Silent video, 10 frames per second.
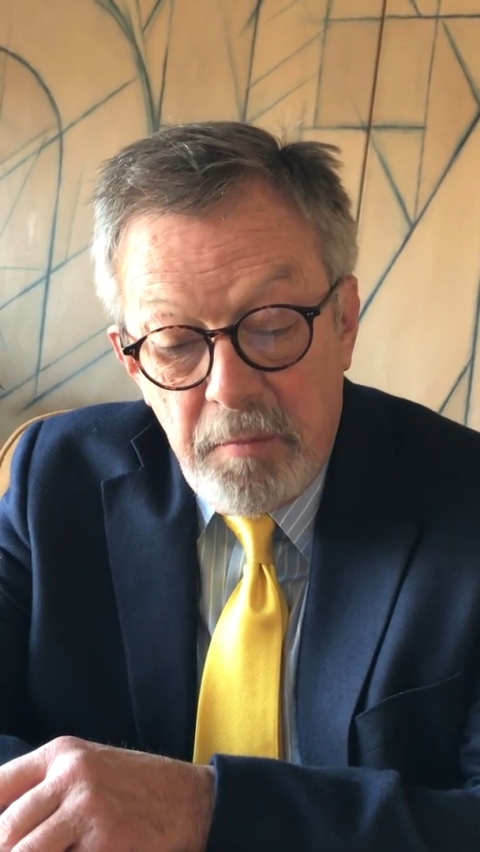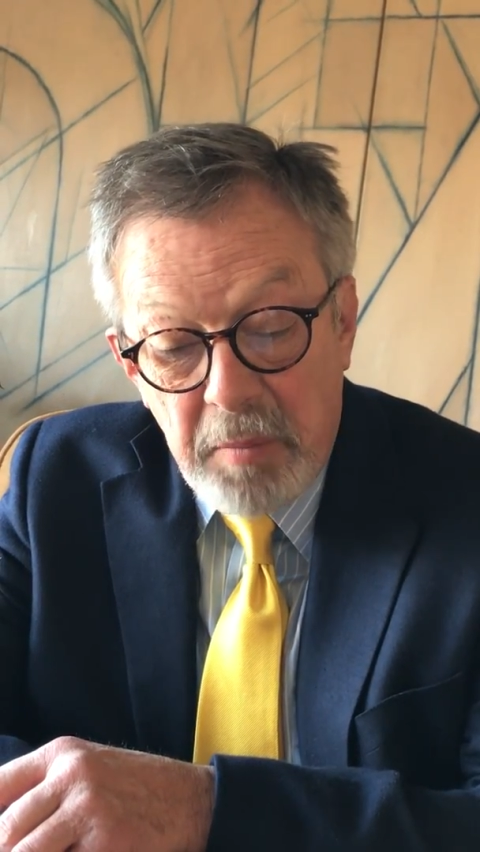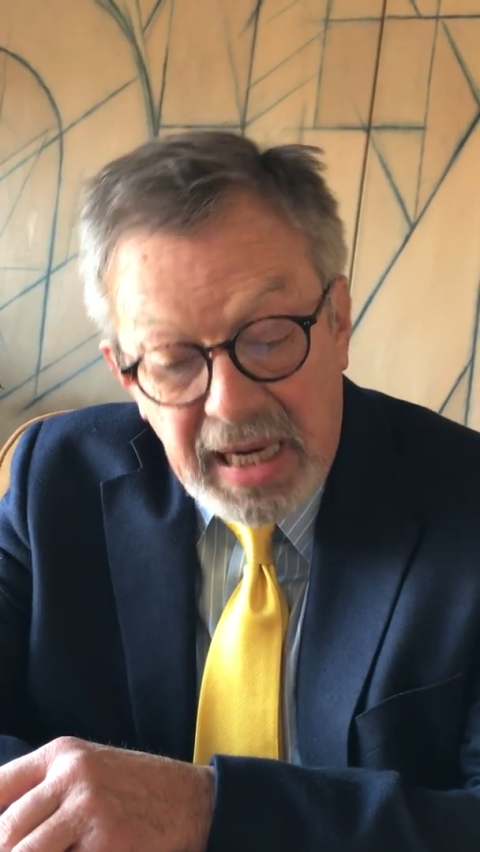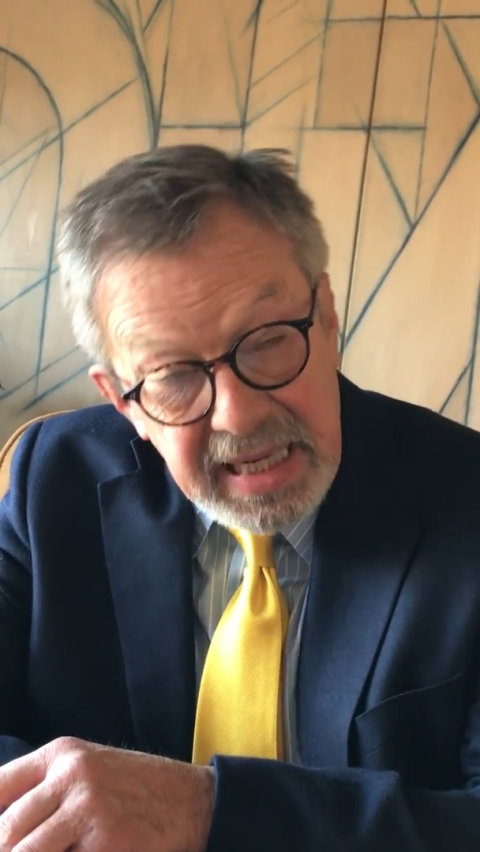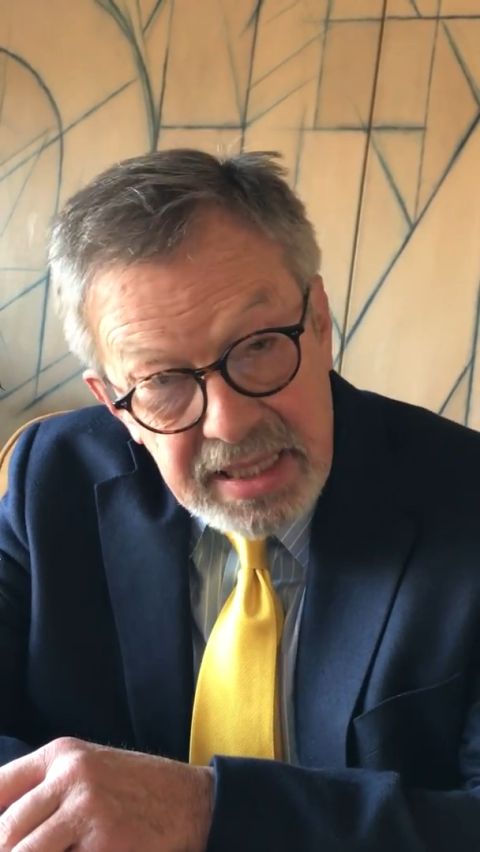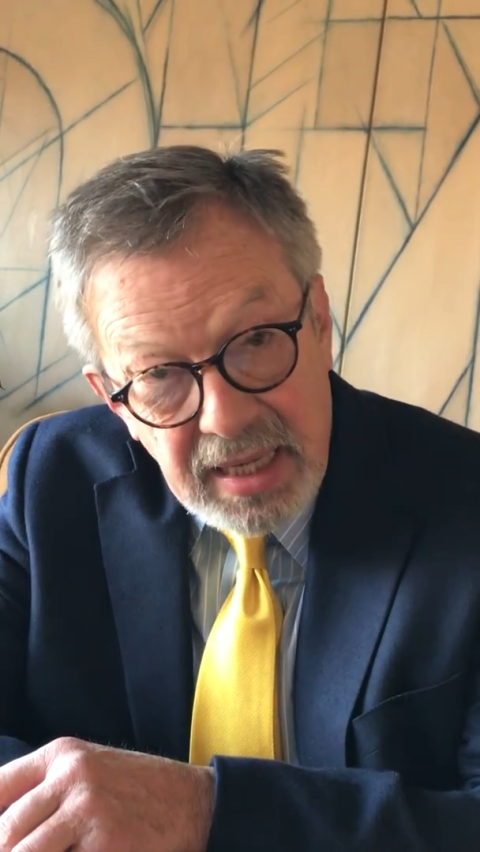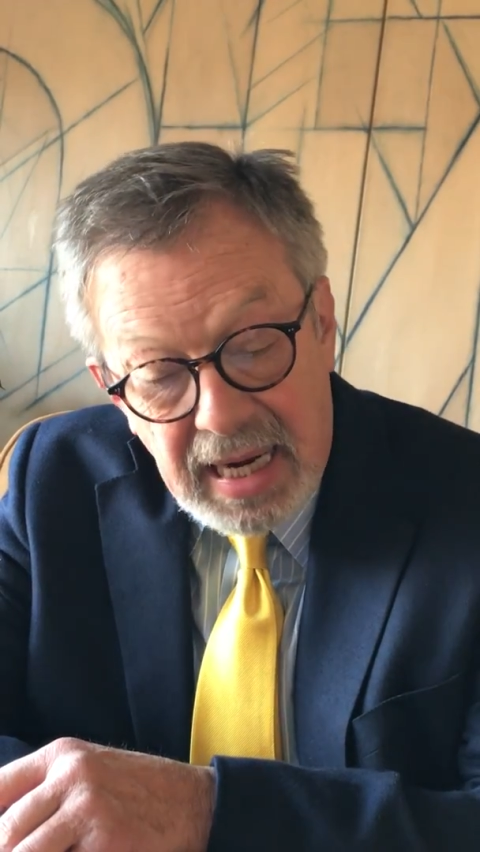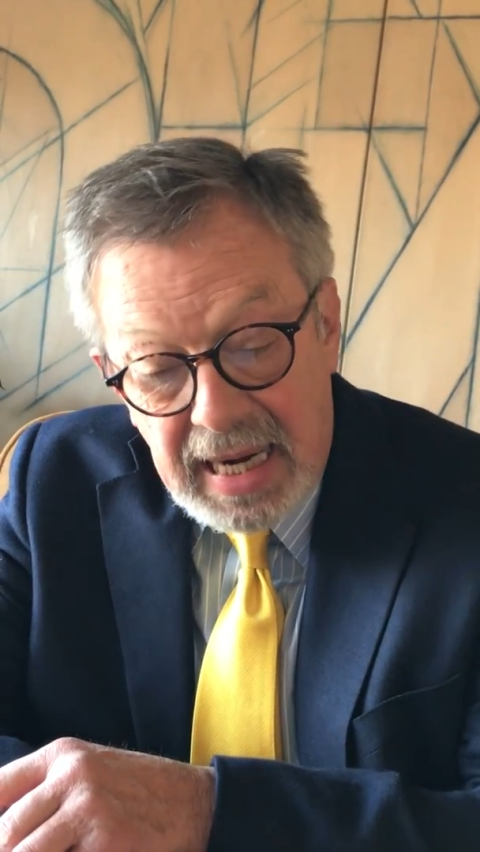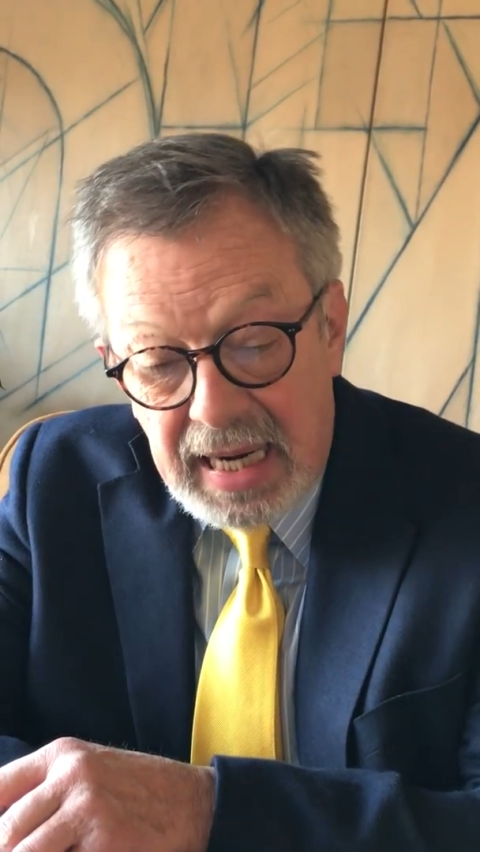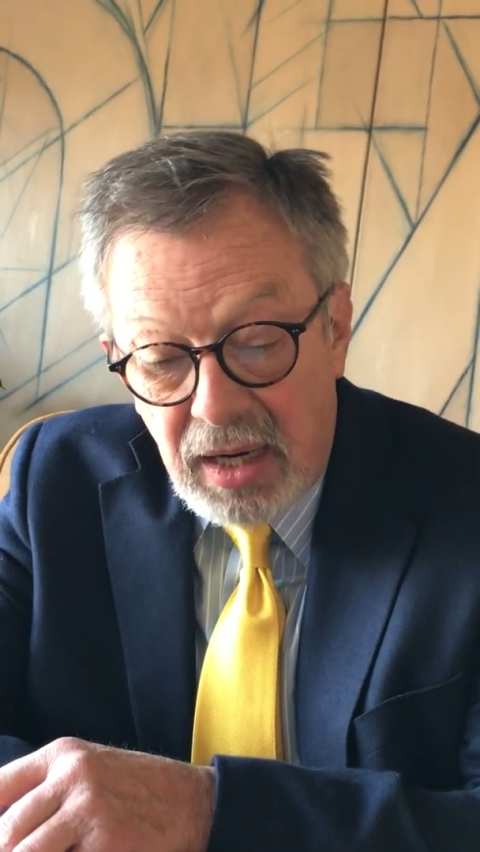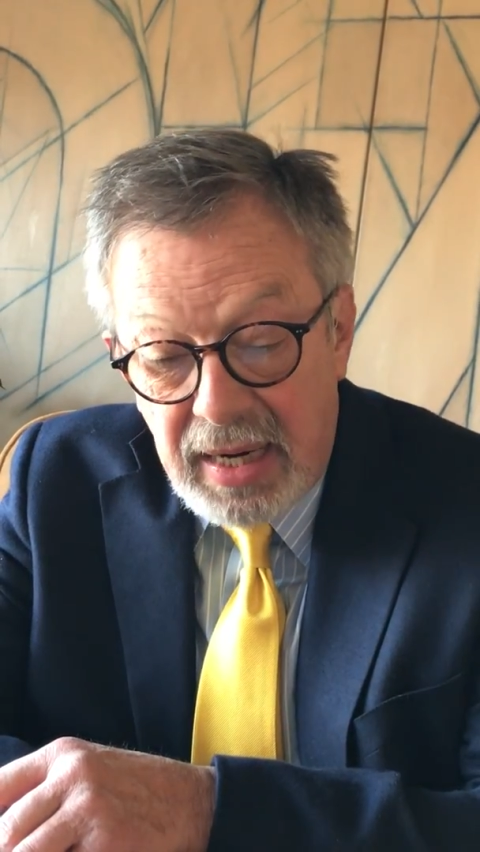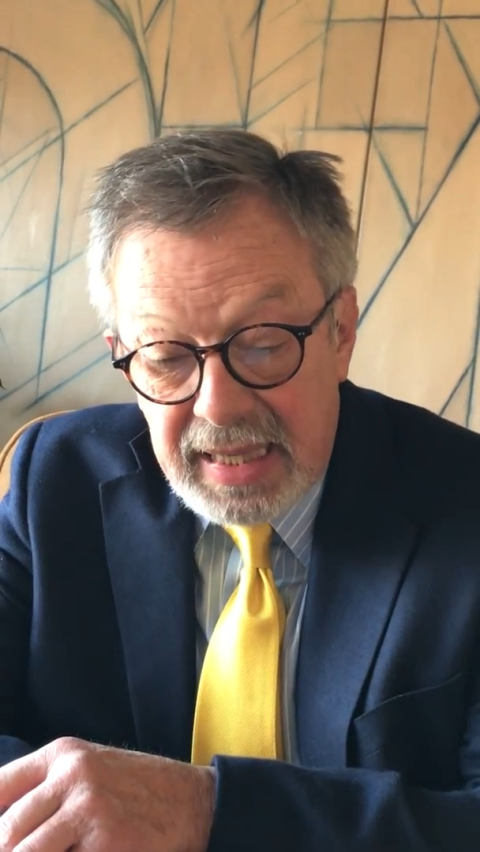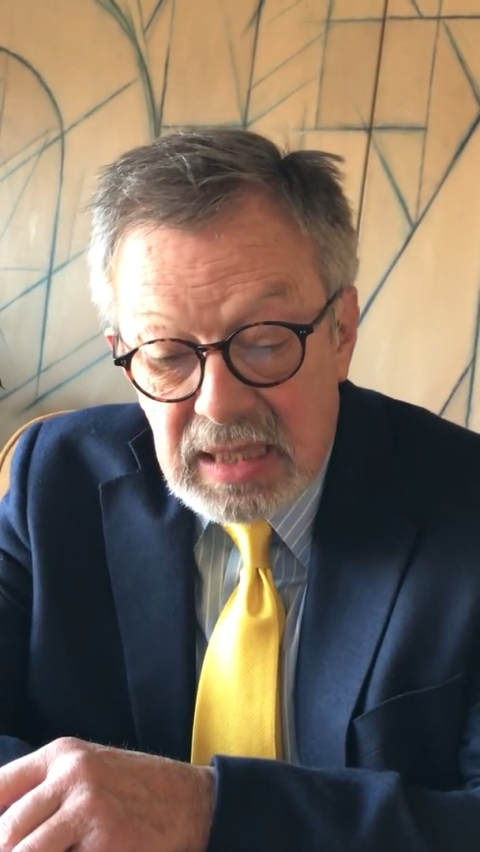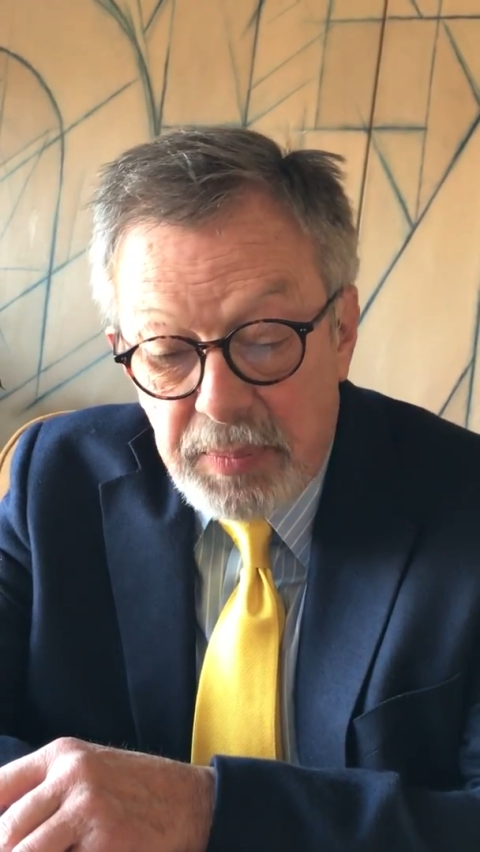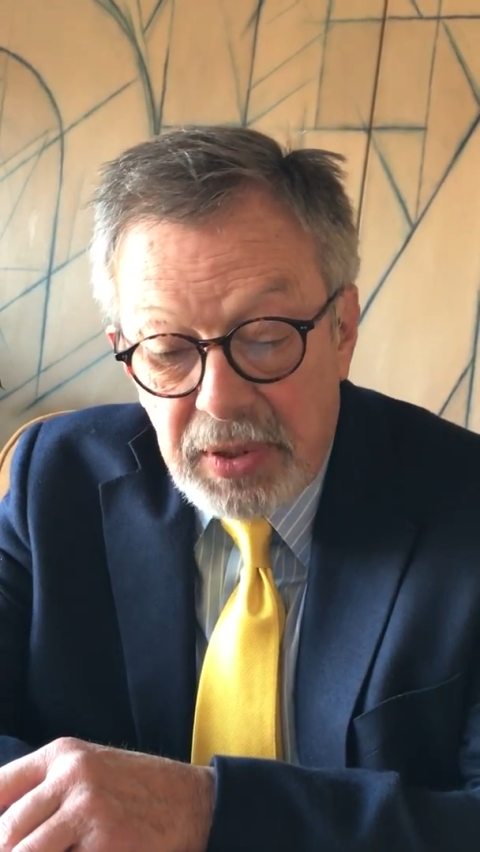money to hire
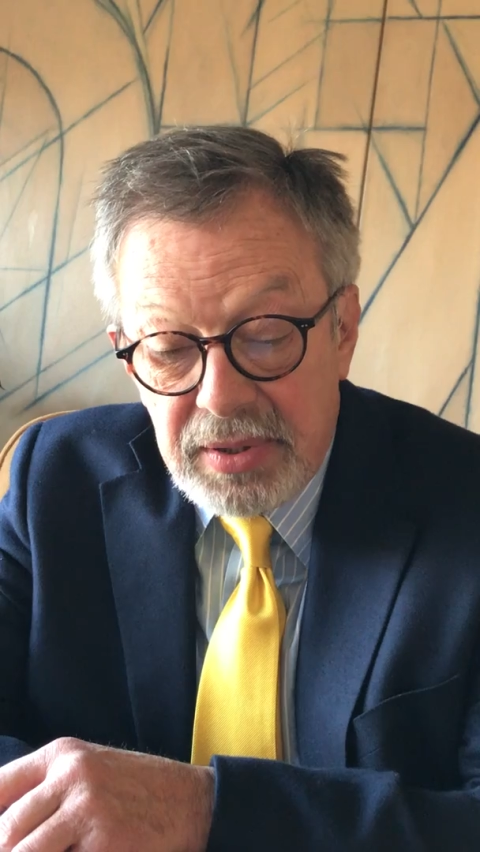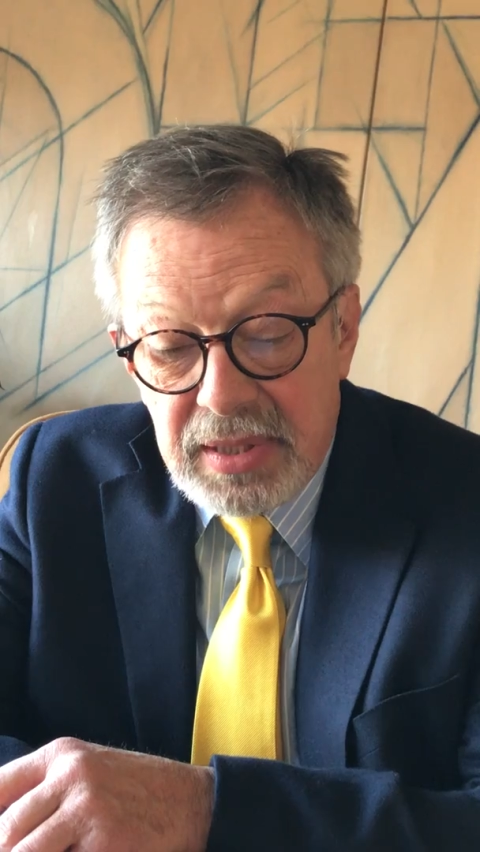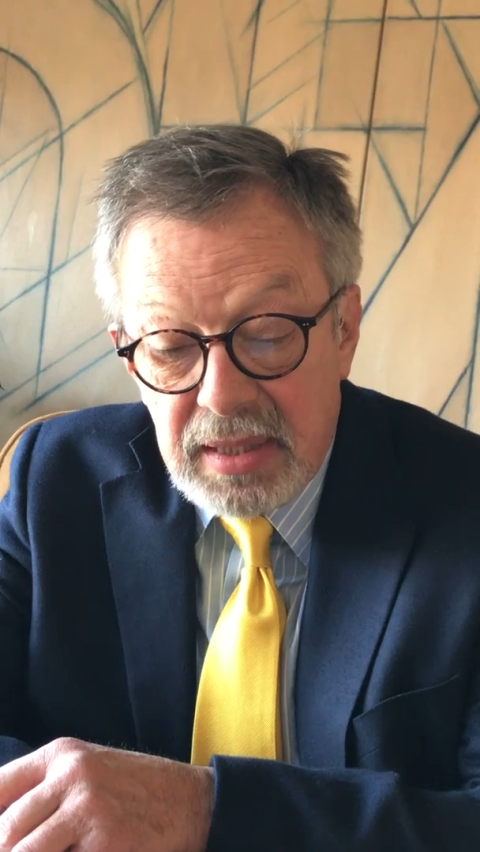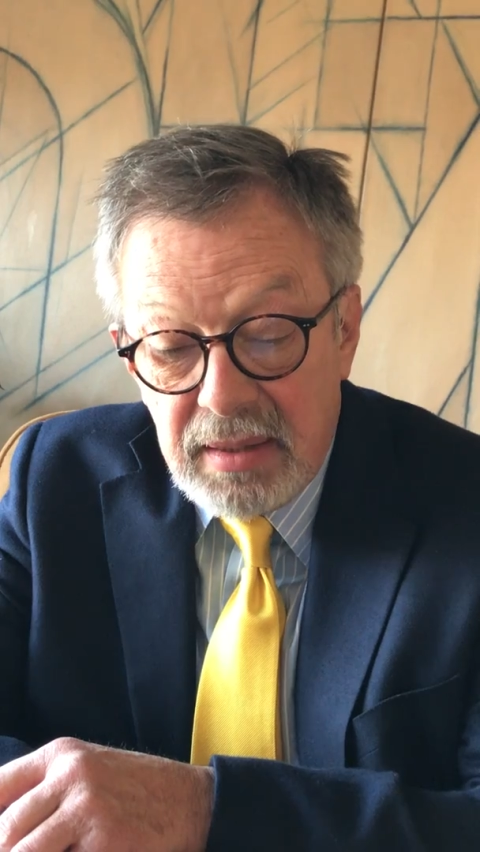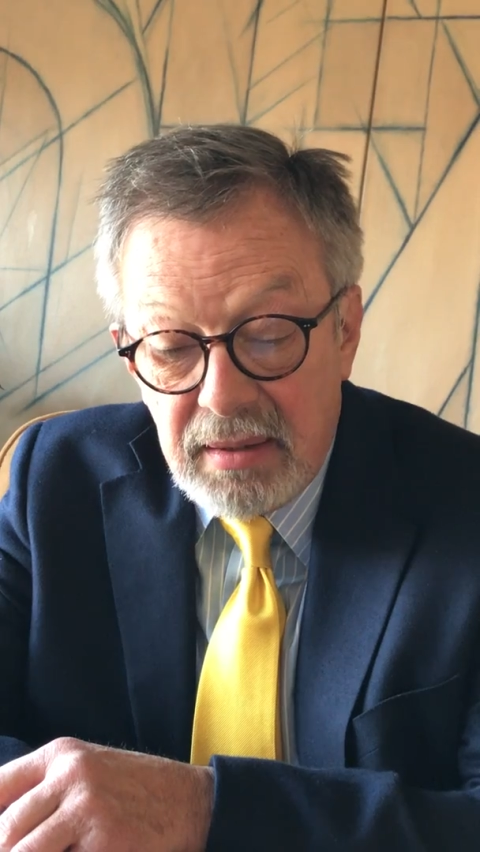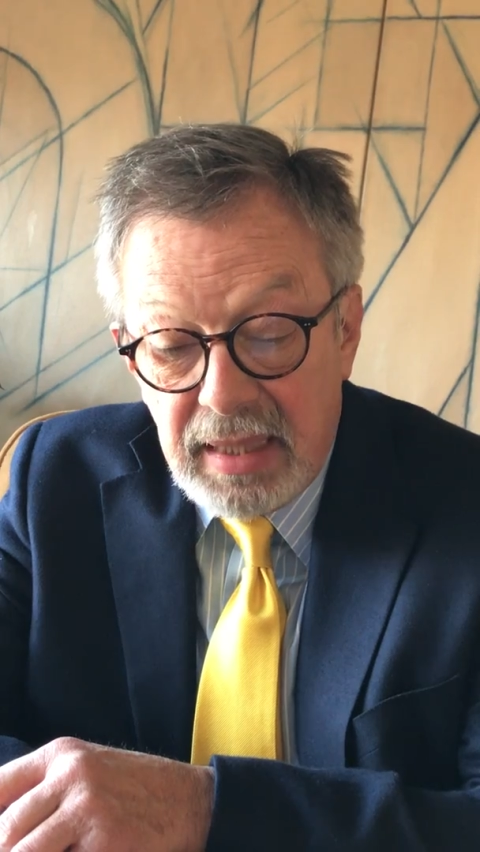experts